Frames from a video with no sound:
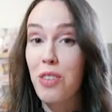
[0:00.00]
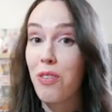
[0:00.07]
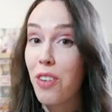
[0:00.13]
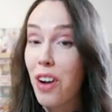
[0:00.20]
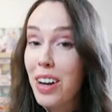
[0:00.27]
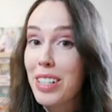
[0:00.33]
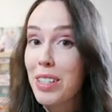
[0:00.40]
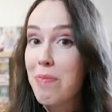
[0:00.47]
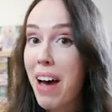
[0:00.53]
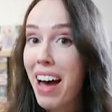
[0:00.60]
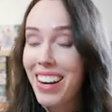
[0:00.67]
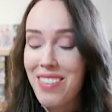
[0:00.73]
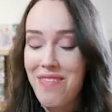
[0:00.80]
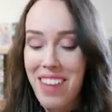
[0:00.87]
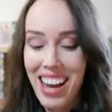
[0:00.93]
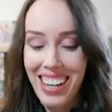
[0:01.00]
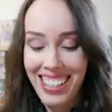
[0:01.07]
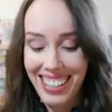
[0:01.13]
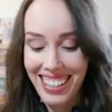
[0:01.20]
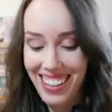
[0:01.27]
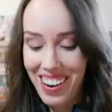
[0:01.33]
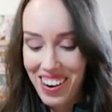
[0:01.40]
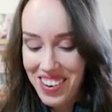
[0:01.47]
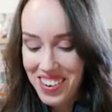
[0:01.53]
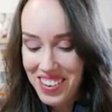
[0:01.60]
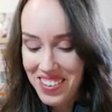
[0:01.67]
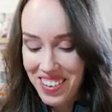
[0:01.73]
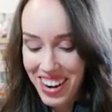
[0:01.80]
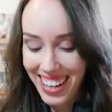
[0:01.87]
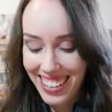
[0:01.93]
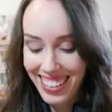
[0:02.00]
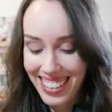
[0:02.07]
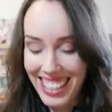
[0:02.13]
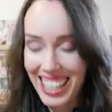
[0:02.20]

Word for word: First pack magic. Oh my gosh,